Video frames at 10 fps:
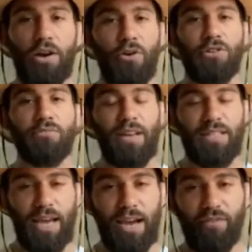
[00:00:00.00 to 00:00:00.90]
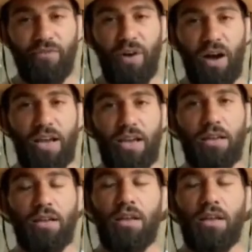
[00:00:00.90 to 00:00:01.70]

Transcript: of nervous my second fight,